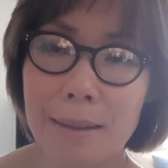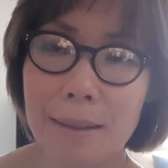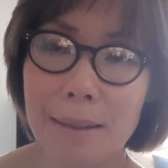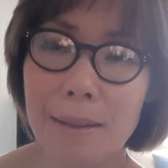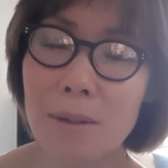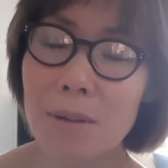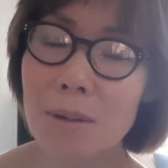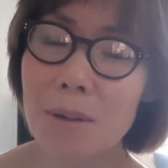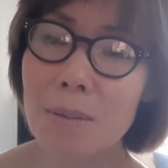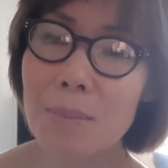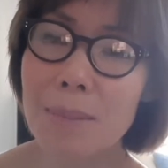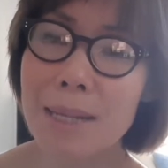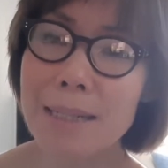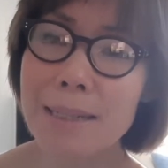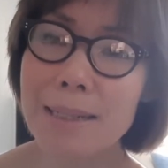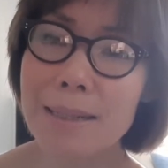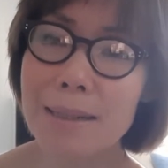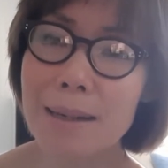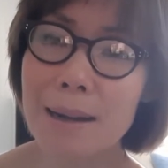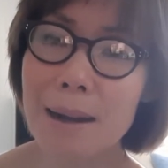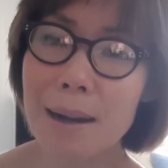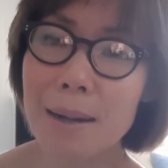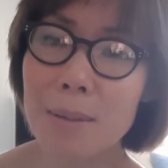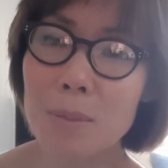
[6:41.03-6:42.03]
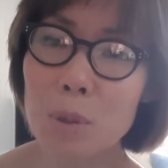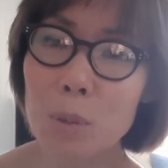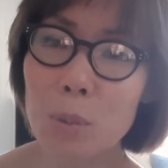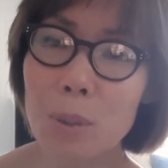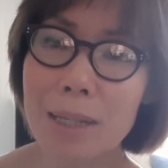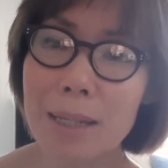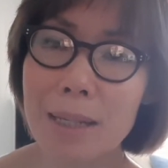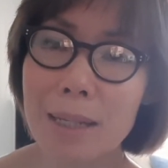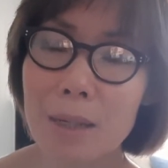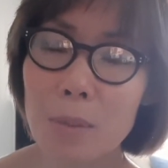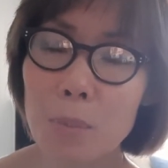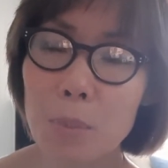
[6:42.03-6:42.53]
You know, many times we
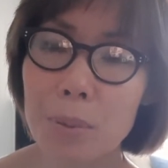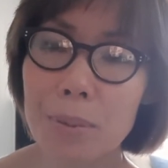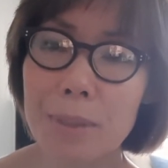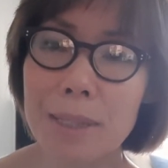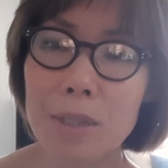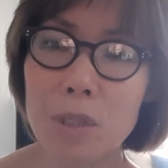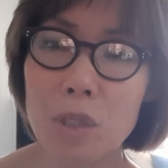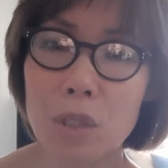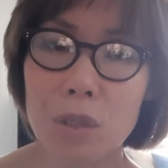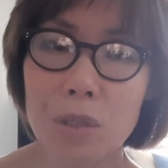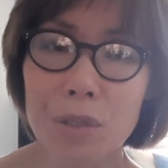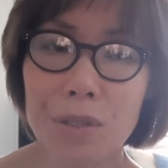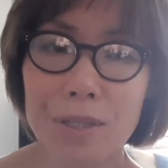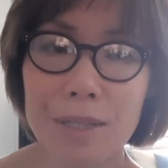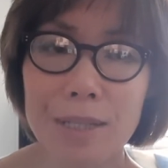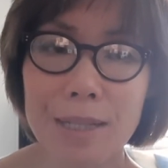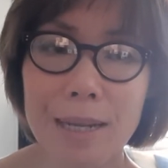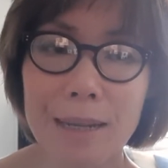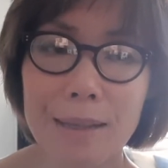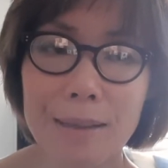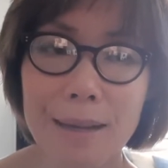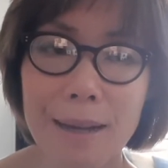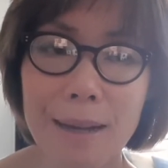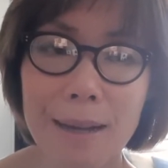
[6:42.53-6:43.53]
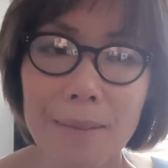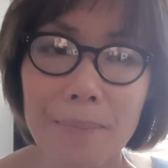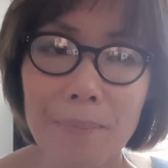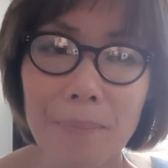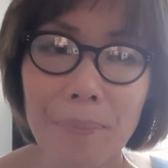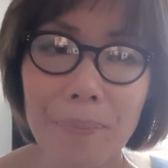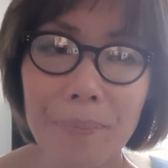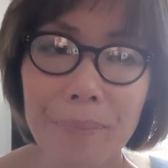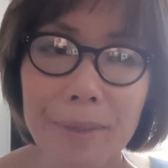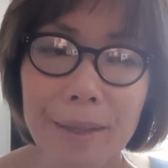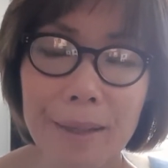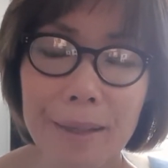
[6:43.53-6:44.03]
hear preachers say that
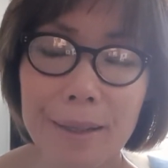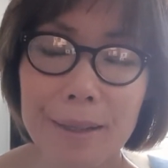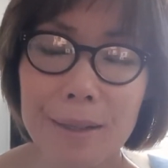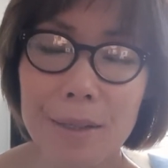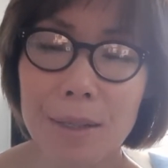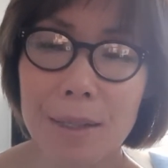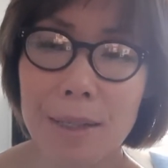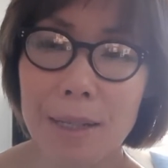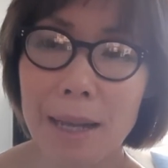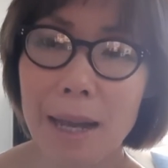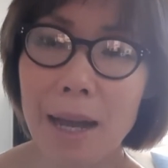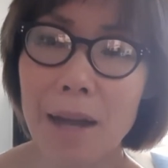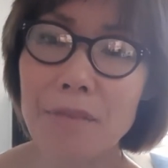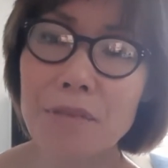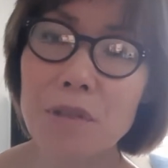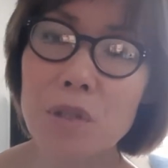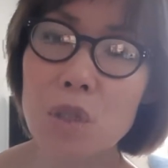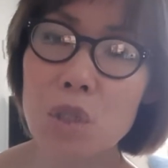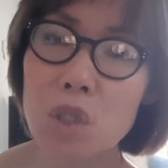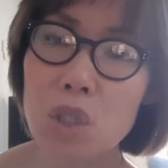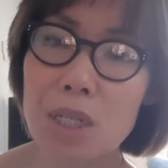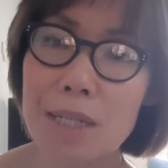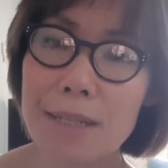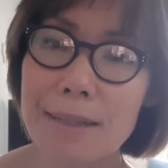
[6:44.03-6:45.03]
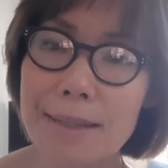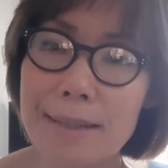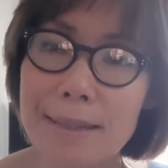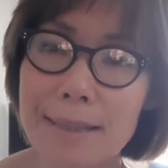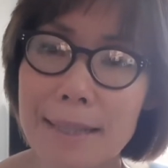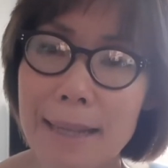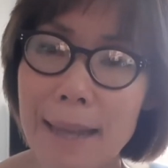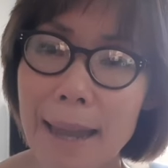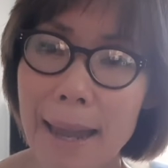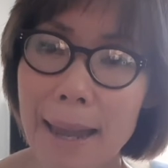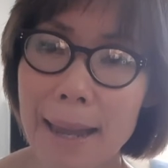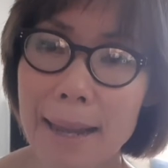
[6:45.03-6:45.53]
after Jesus
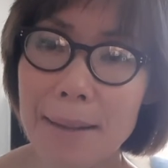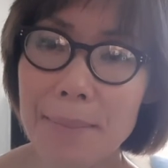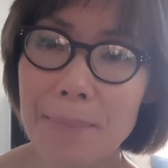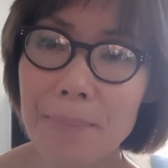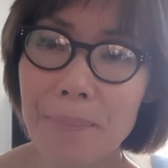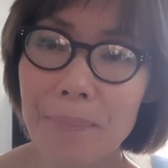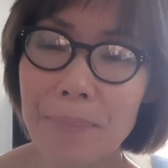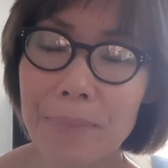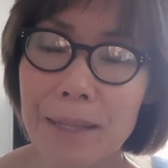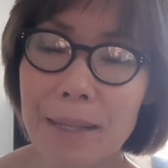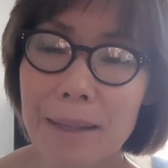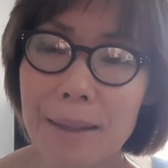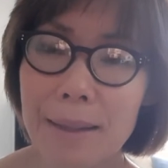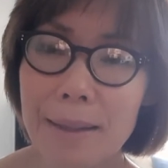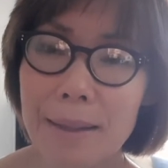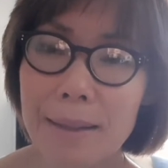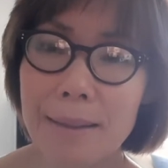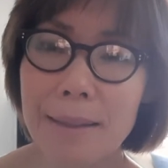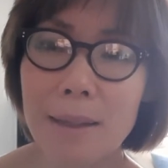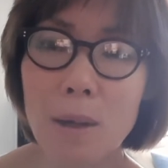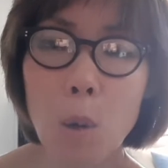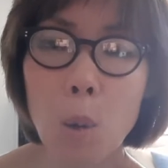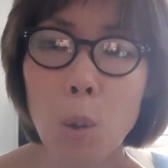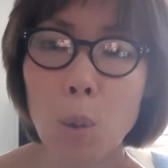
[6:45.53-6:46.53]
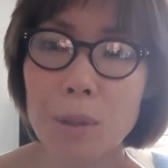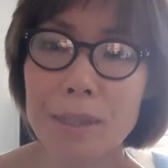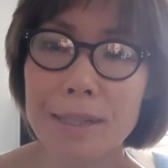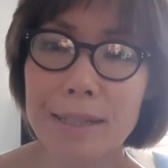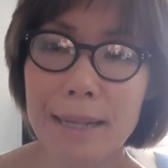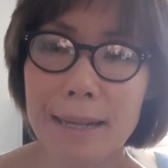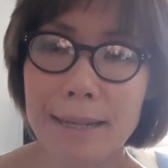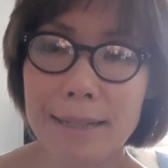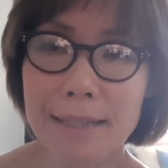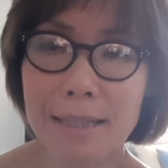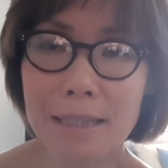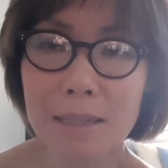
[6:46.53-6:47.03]
came, the Old
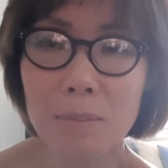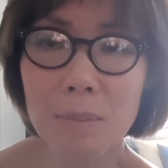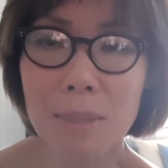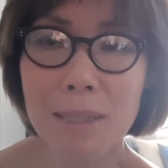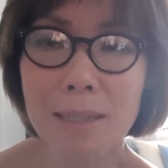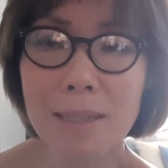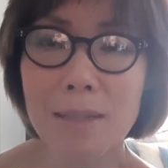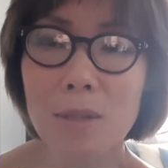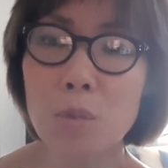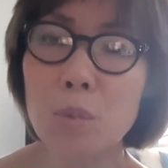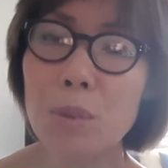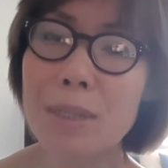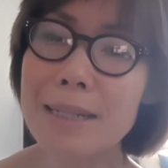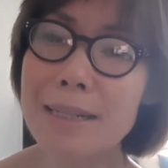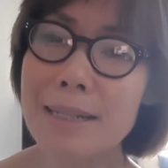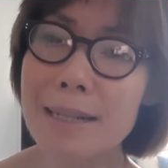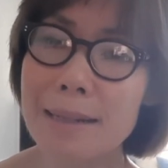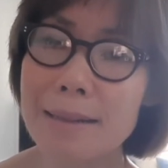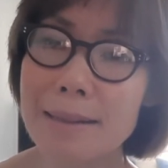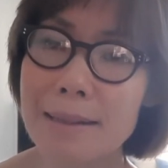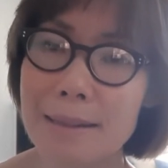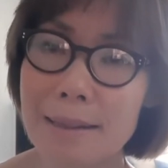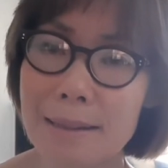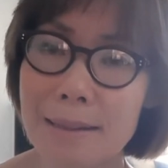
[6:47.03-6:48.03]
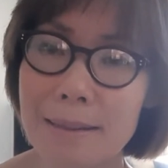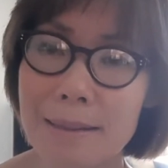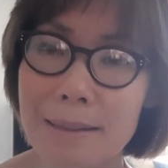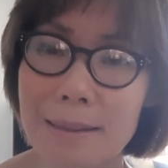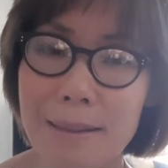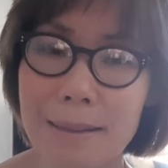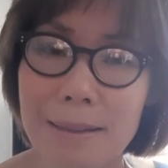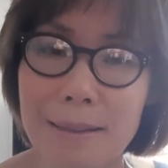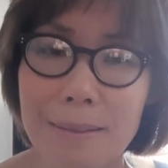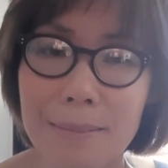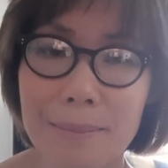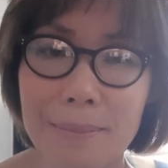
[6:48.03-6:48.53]
Testament is redundant.
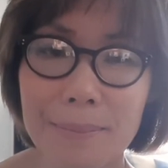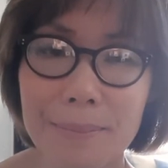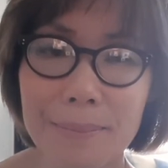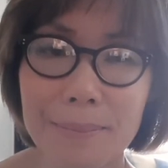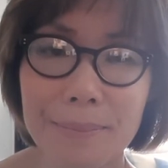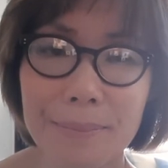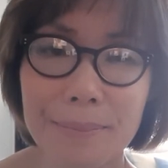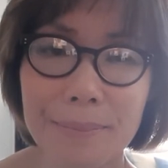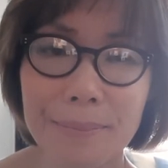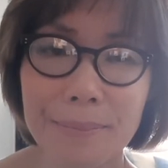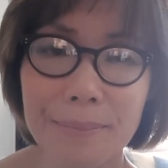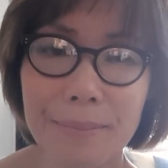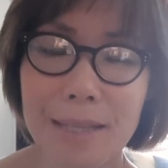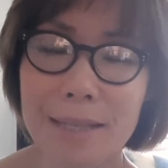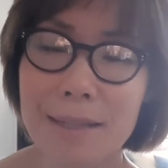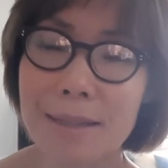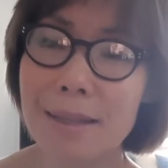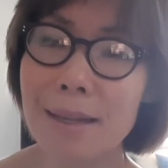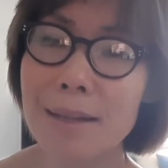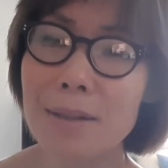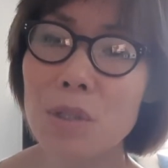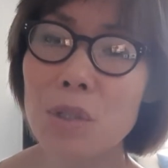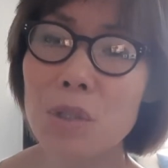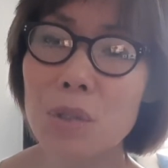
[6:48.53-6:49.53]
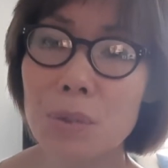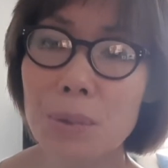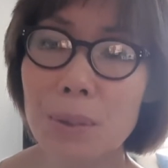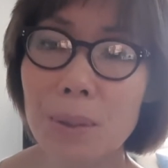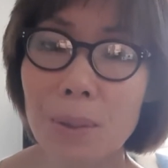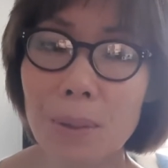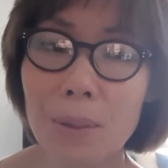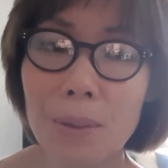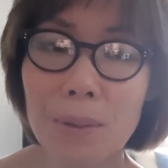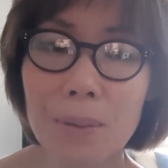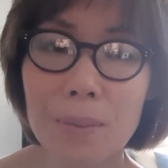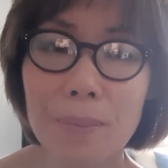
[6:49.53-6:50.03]
Is that
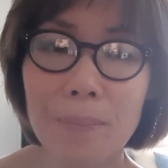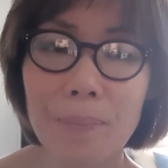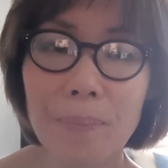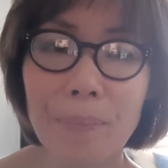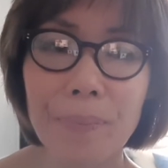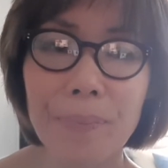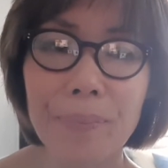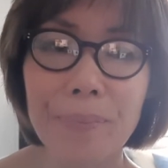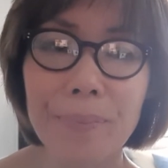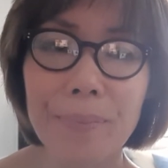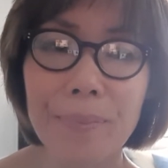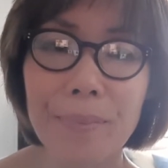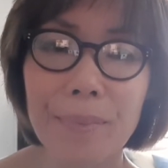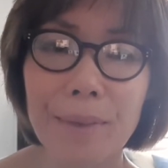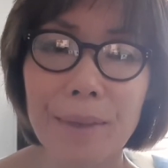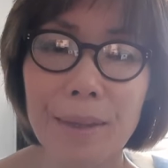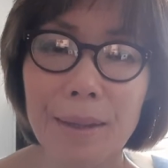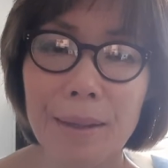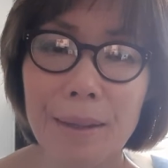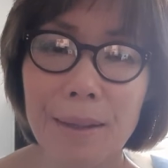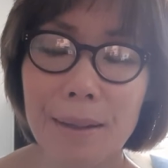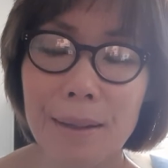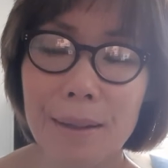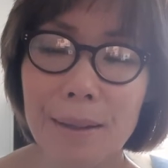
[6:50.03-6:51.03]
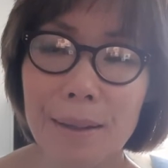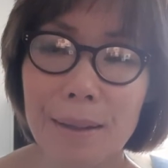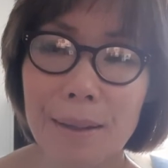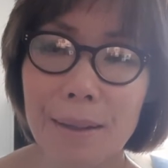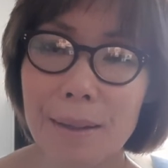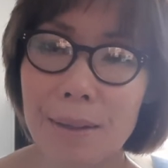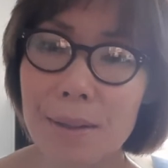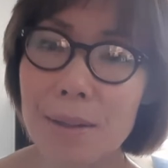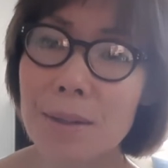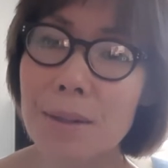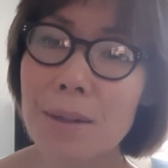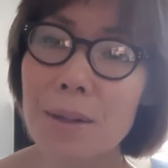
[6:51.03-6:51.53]
true?
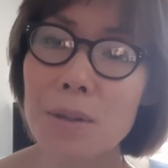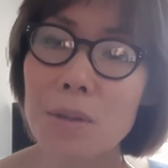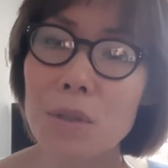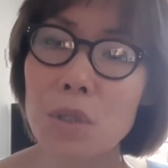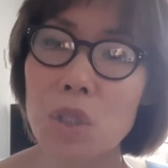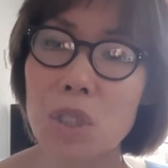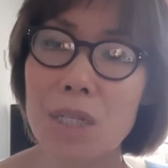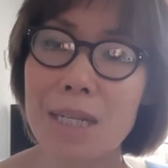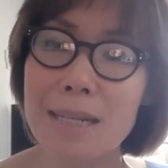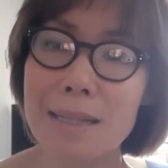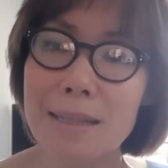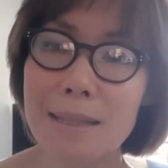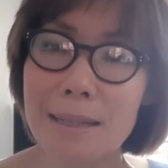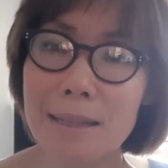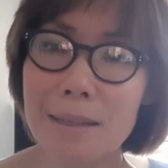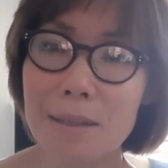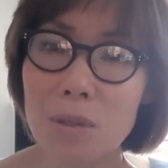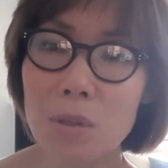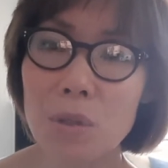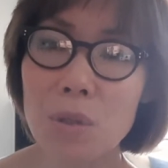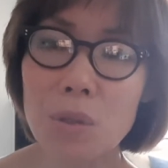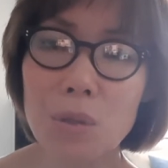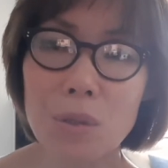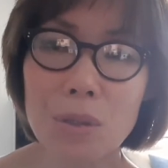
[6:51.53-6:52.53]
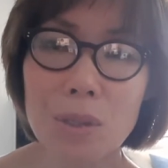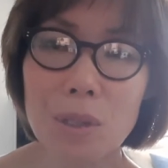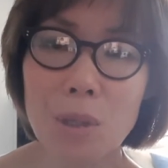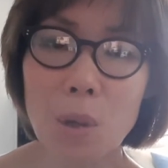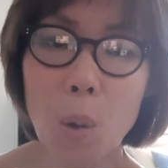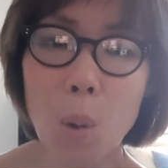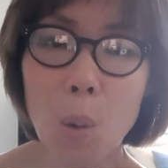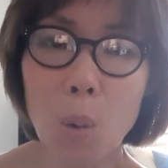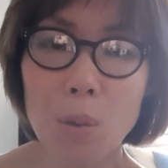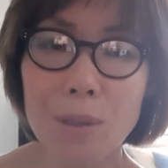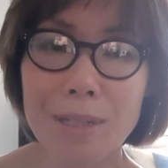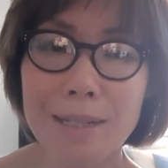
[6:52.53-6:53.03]
You know, Jesus used the
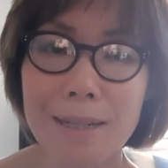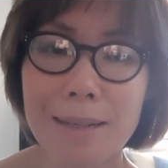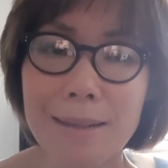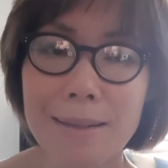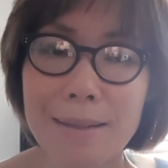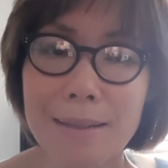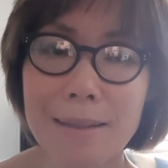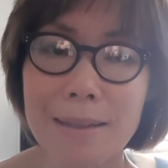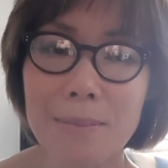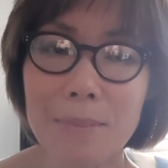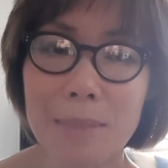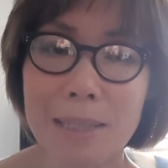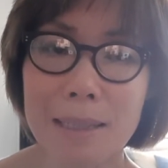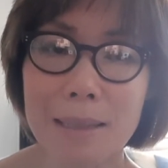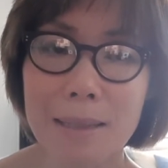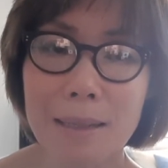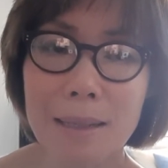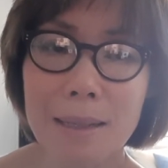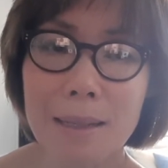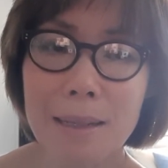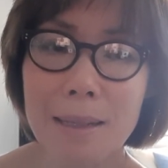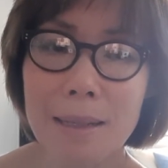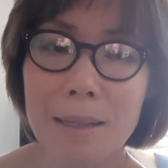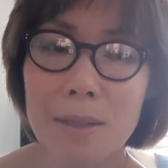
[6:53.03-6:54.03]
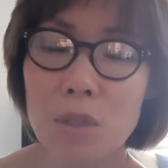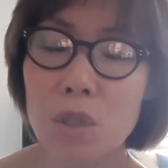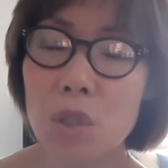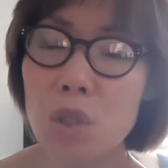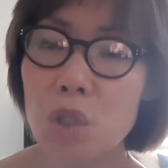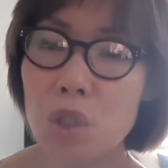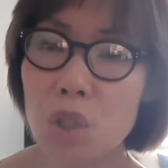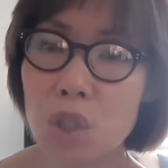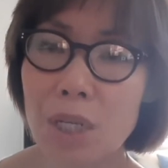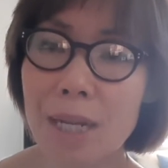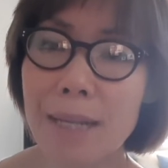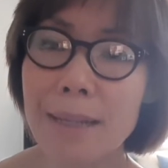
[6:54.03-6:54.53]
Old Testament to
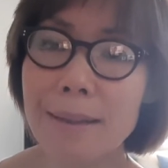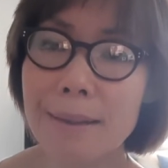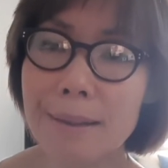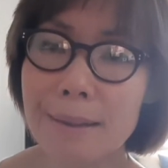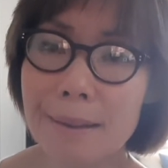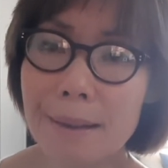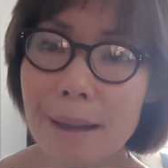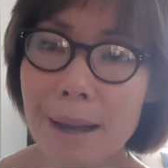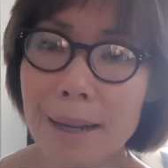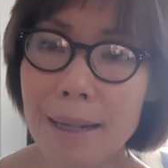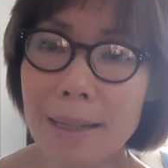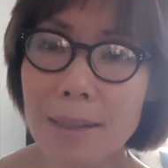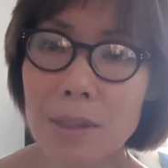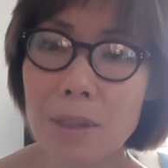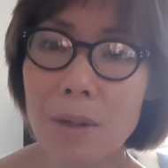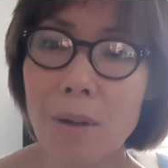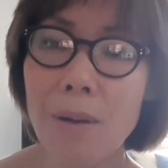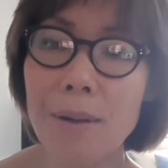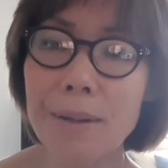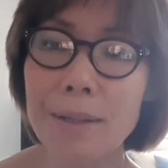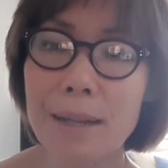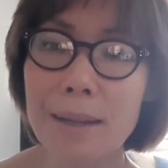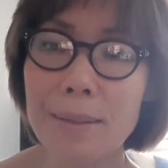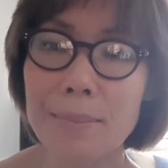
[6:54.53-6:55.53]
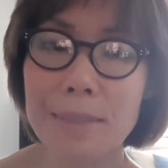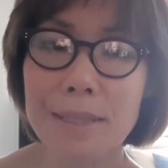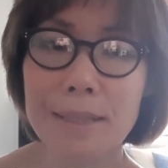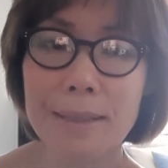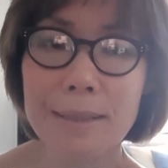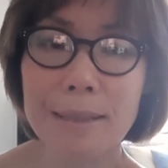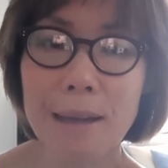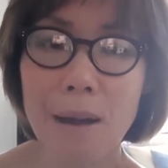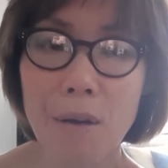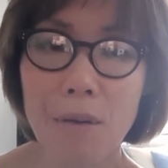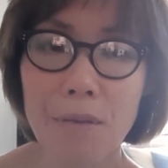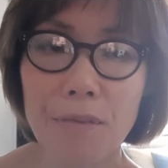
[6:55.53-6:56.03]
shed light on
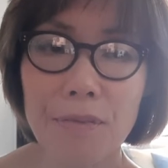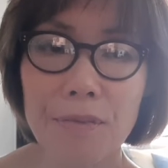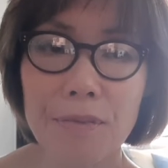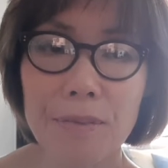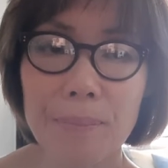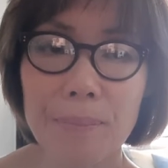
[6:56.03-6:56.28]
himself.